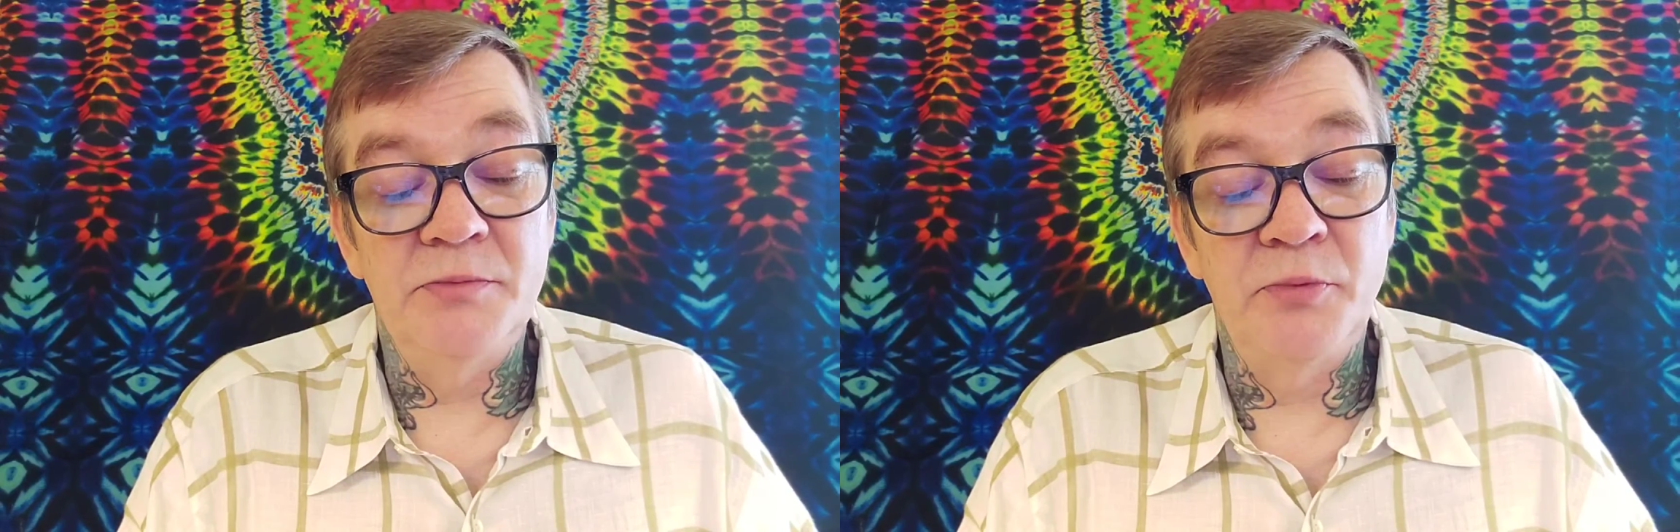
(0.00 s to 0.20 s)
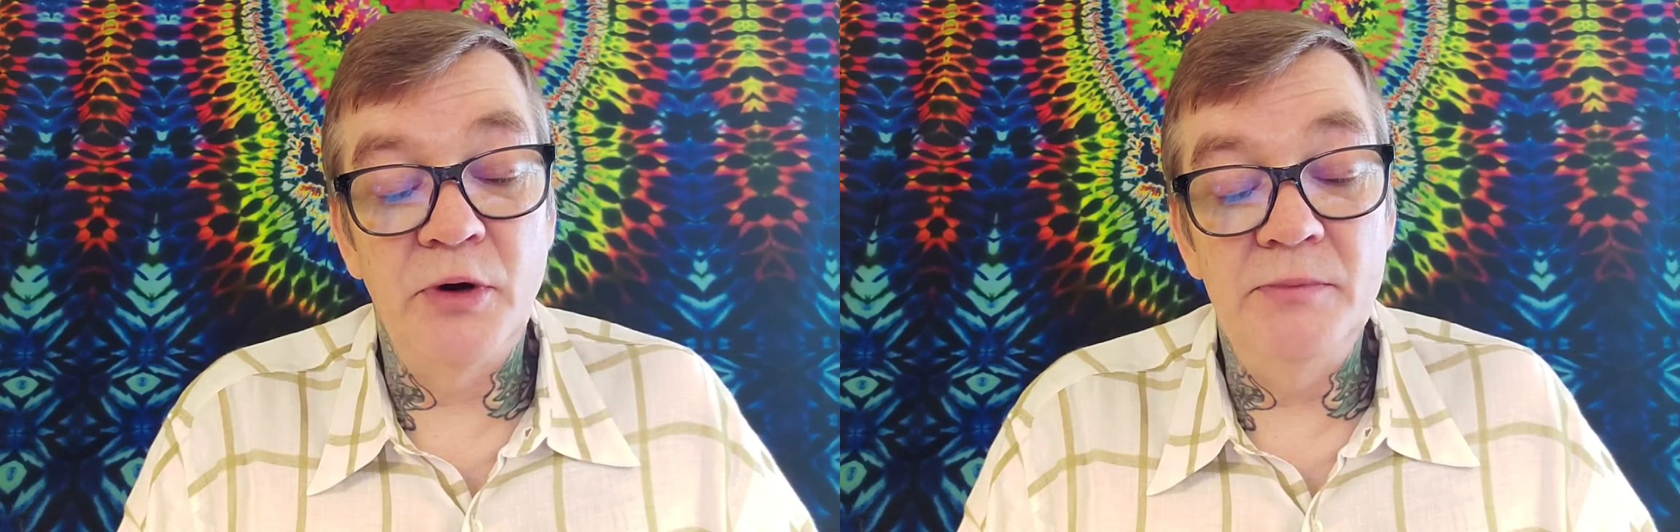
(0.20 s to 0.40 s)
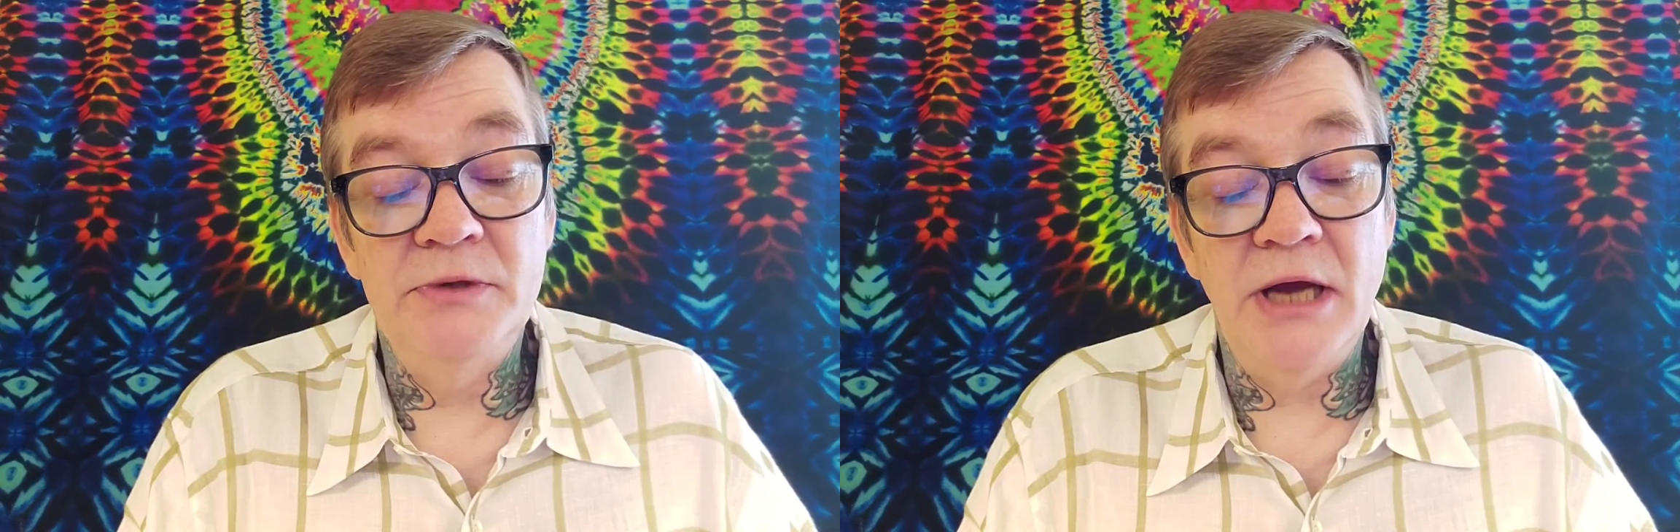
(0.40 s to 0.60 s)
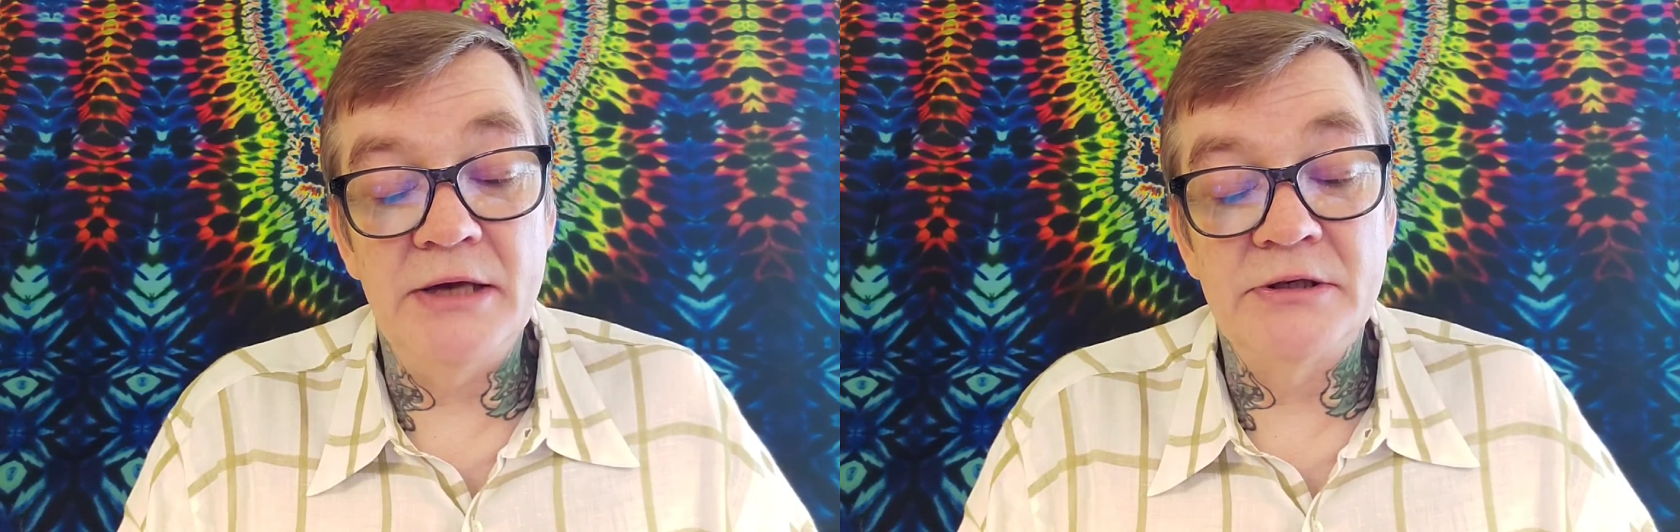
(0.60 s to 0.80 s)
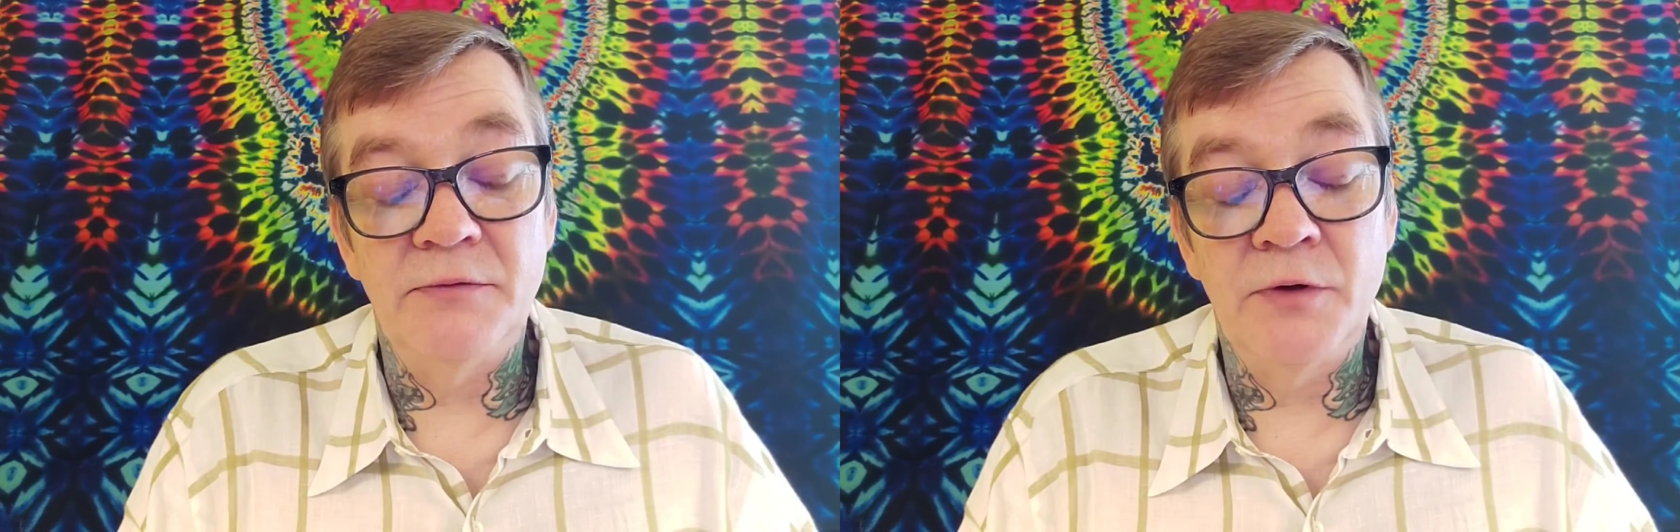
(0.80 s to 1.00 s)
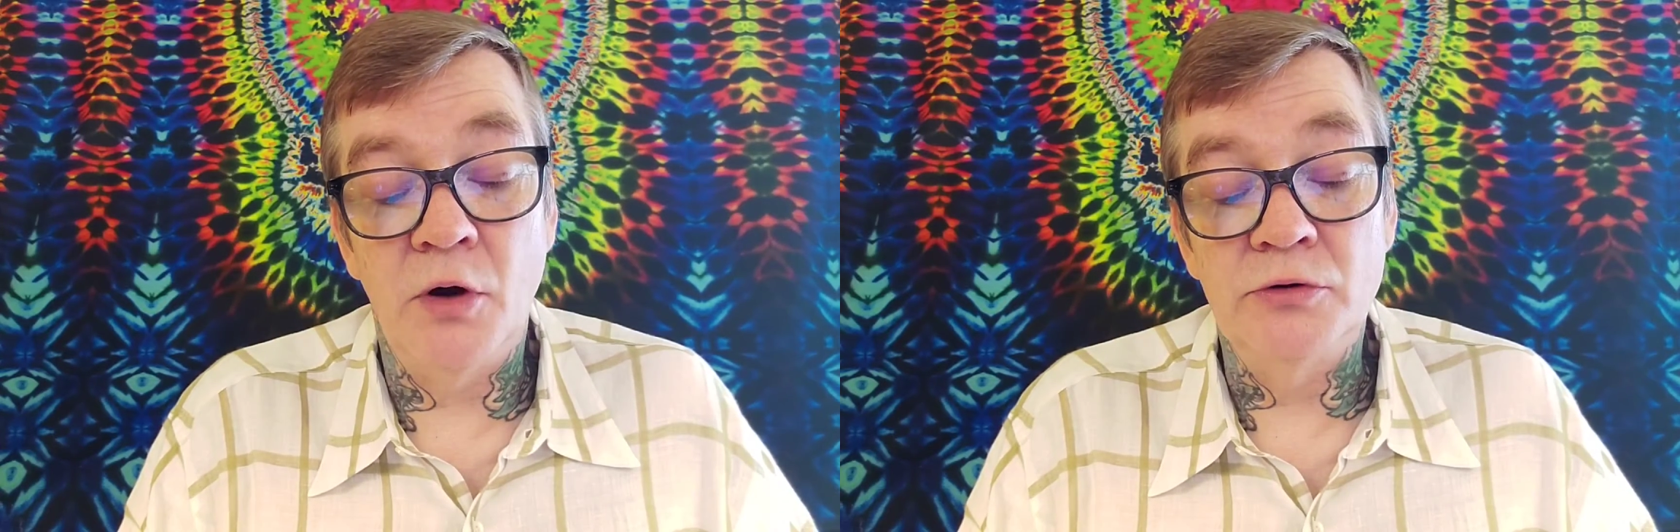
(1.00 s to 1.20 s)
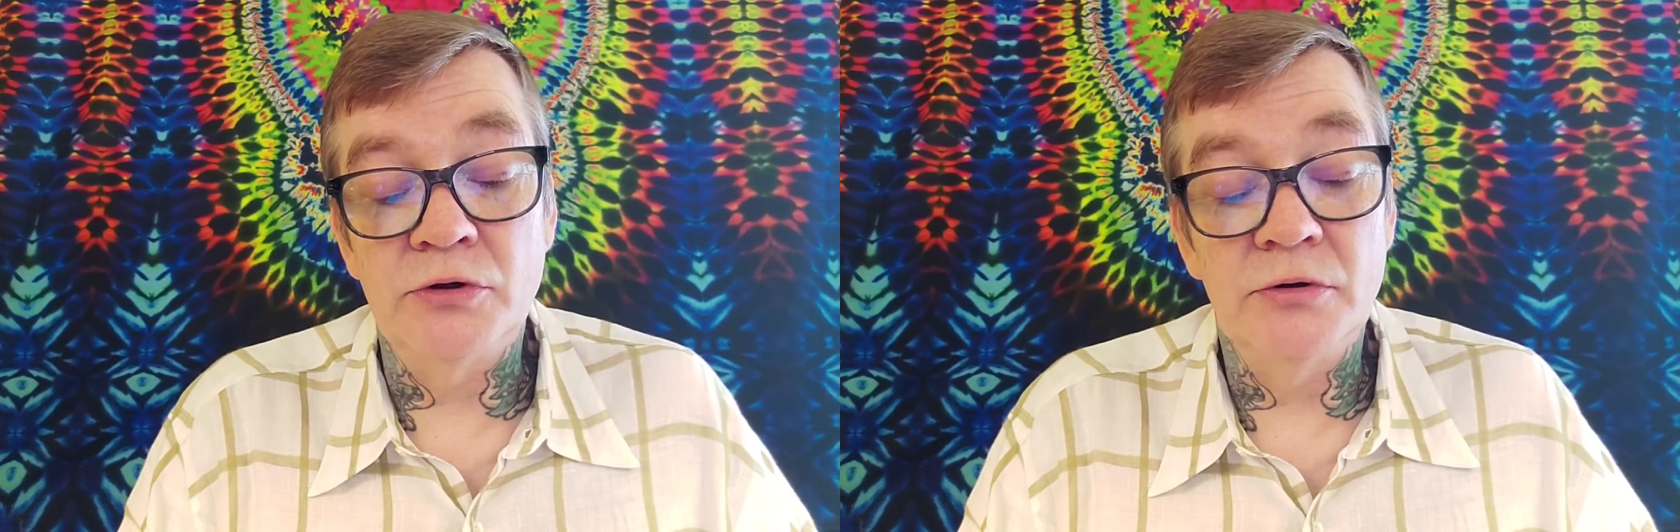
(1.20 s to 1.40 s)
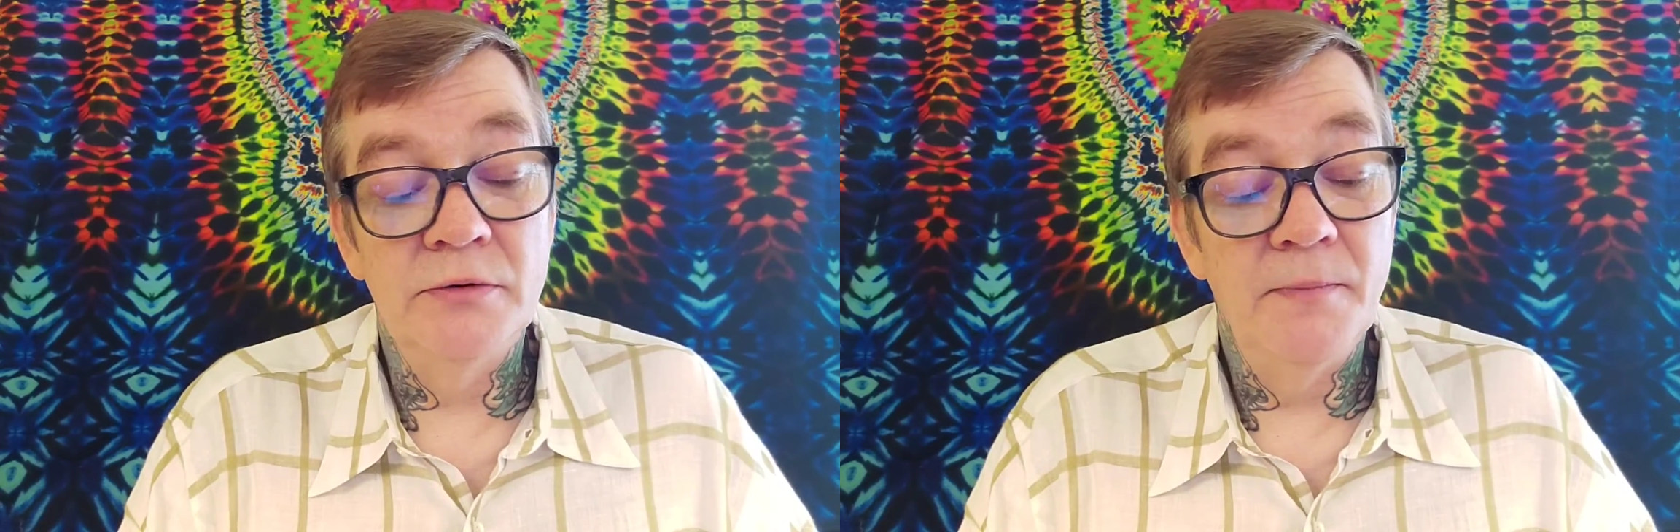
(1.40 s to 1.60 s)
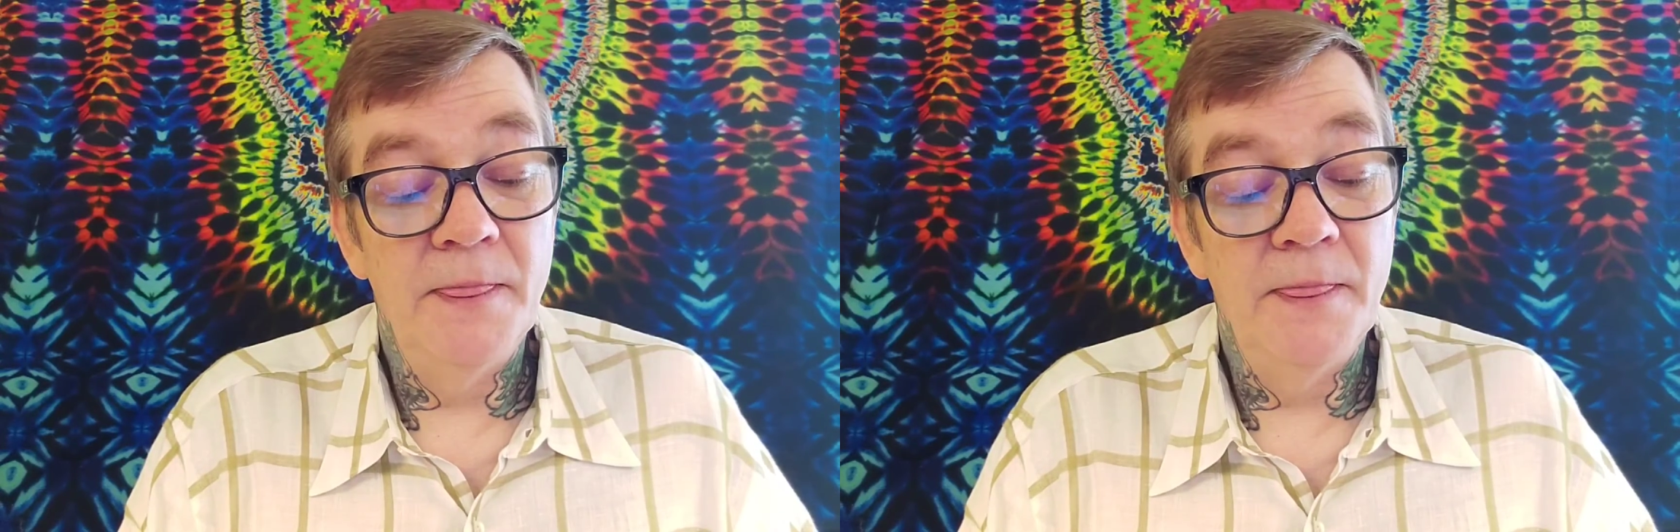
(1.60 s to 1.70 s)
supreme test of culture,